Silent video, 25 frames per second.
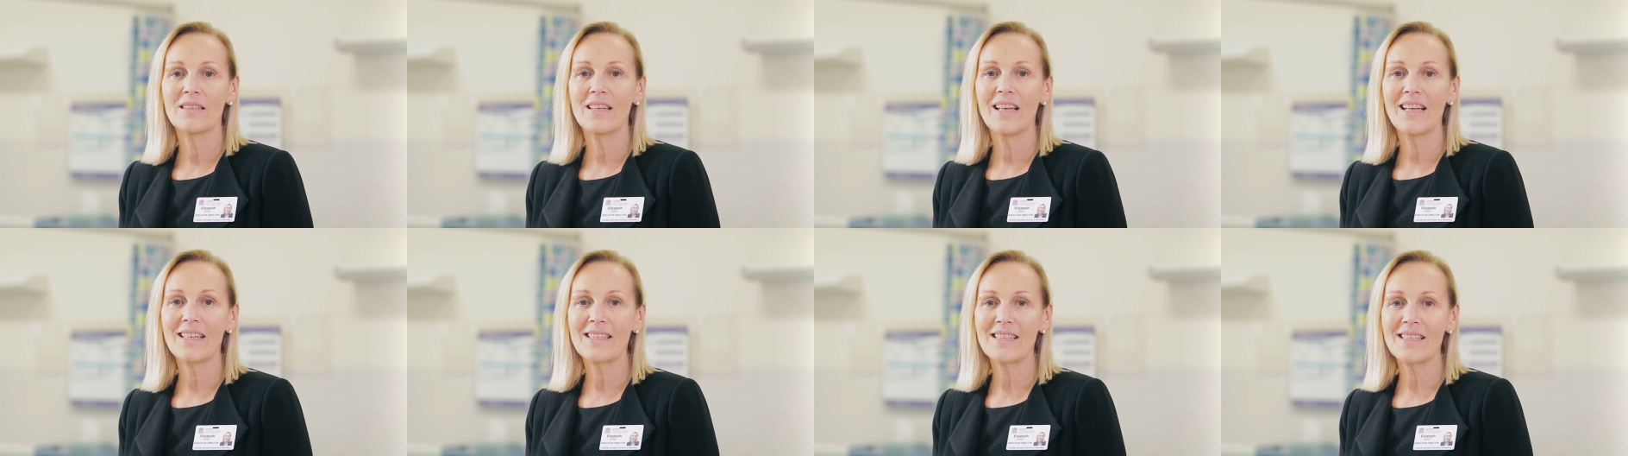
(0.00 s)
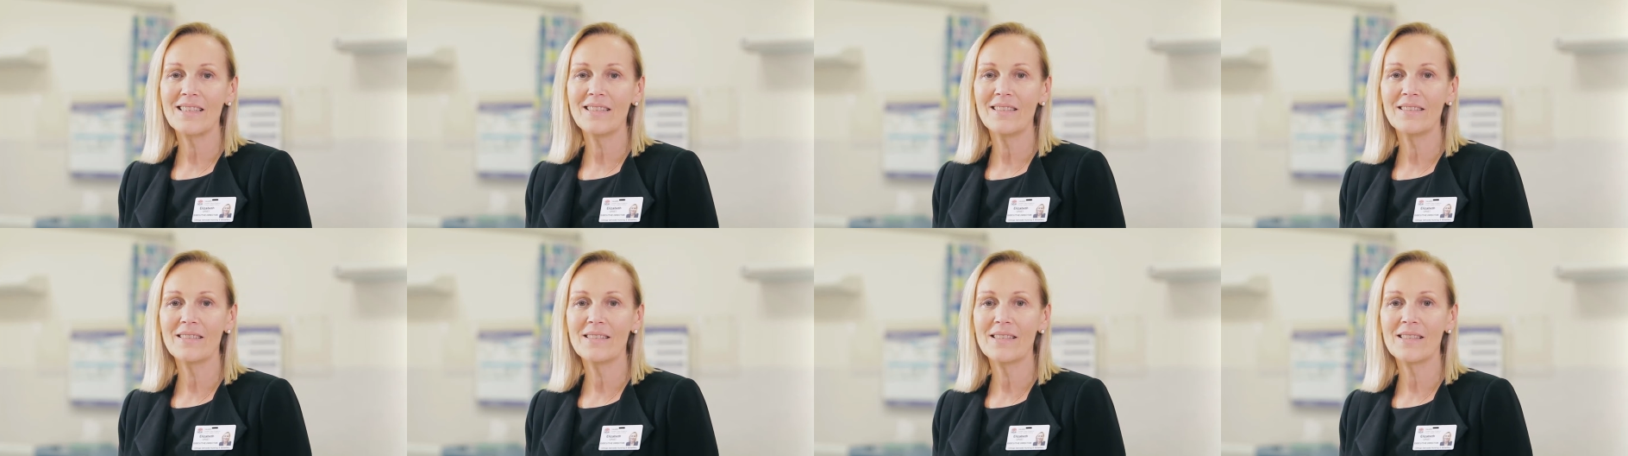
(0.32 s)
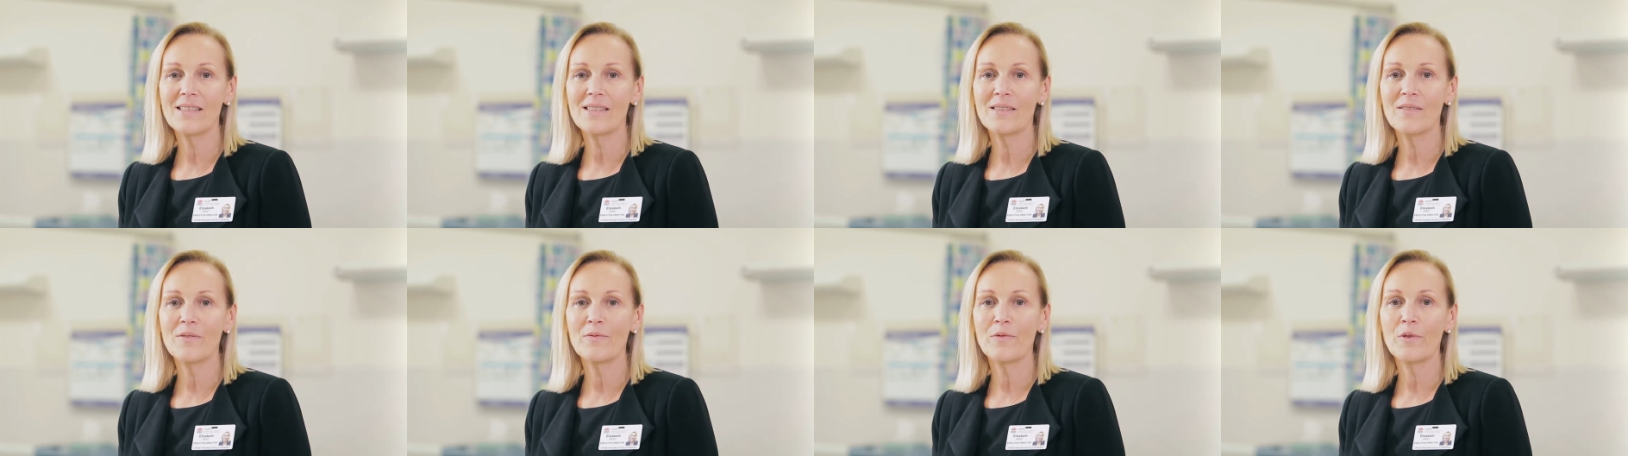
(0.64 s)

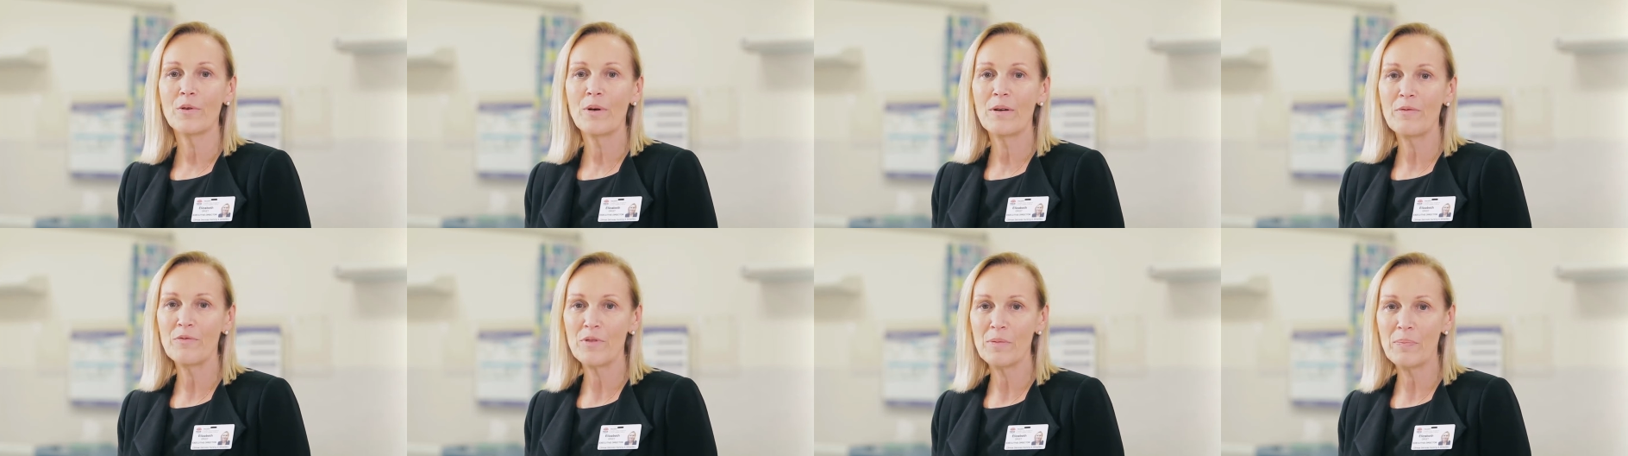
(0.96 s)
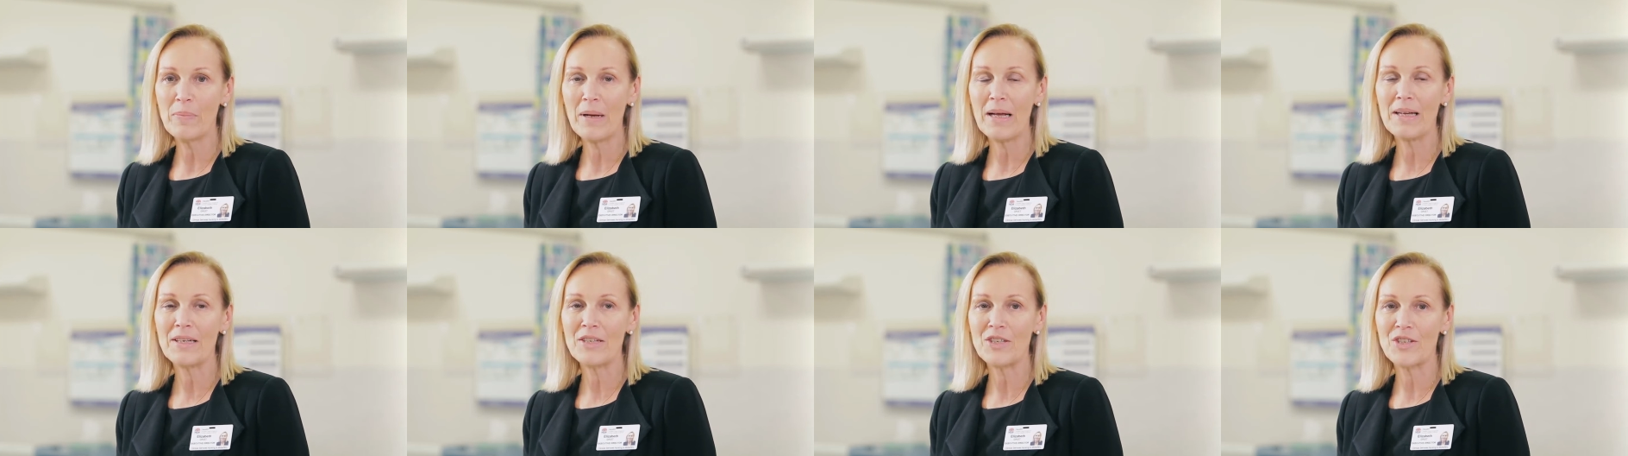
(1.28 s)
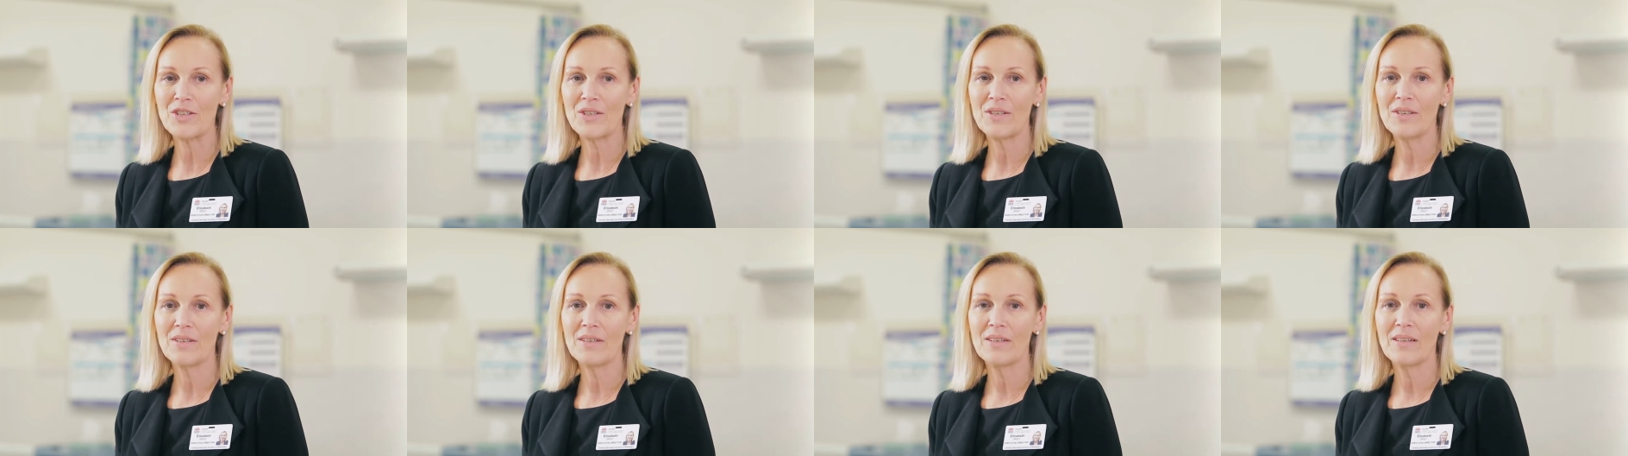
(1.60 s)
Excellence for every
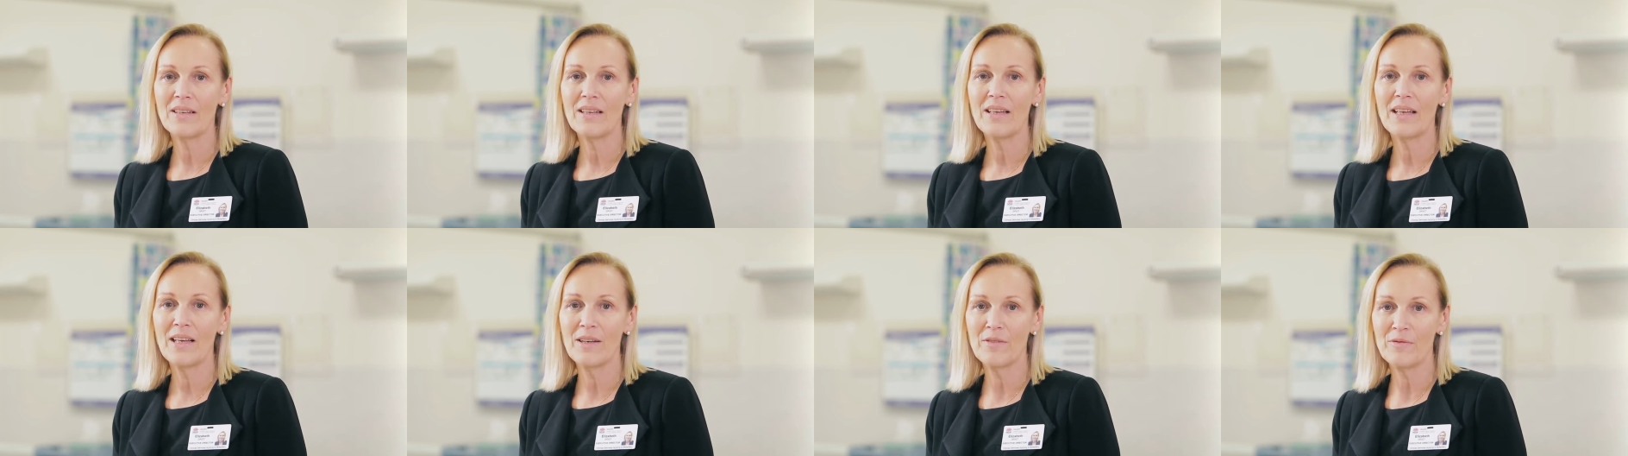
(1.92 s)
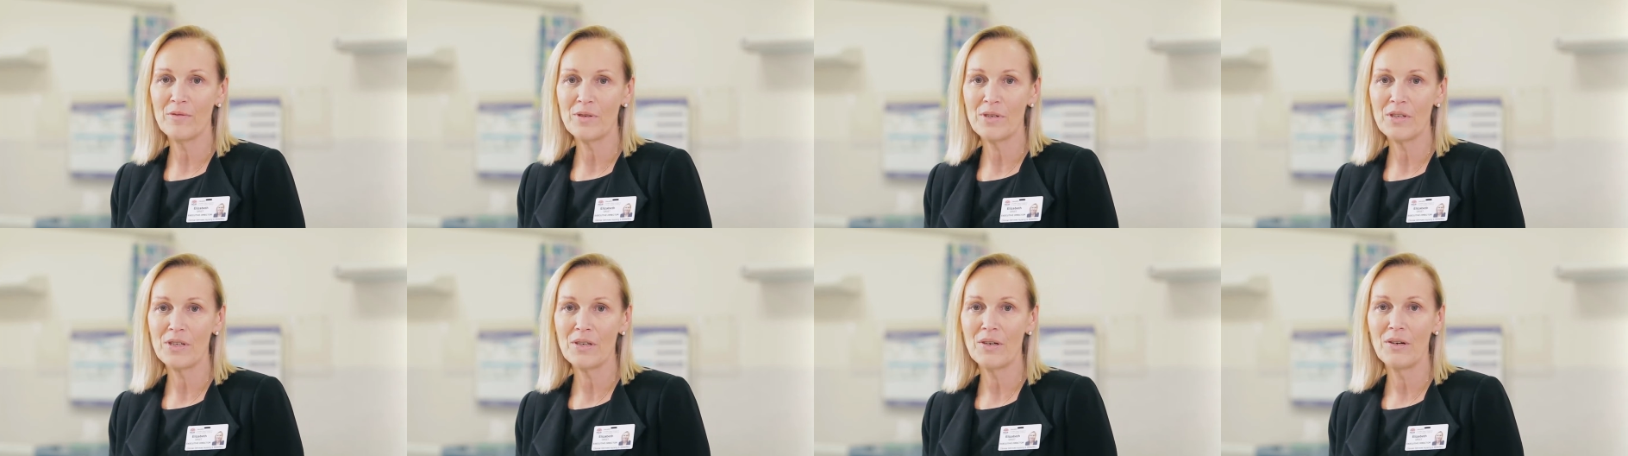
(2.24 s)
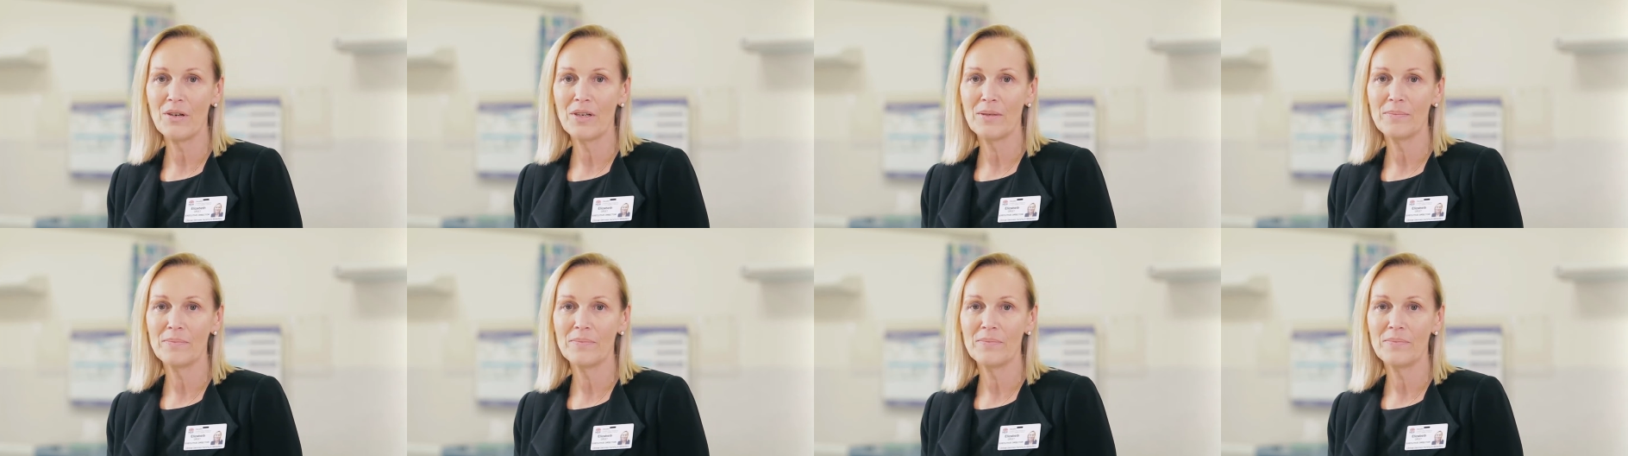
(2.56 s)
patient, every
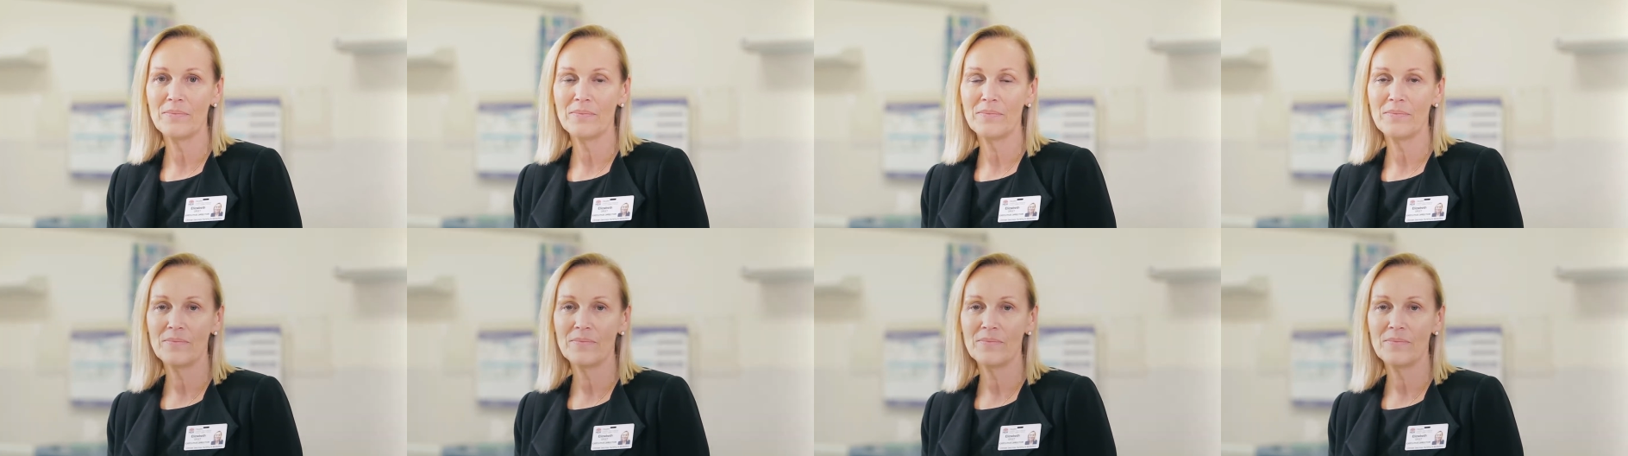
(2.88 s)
time.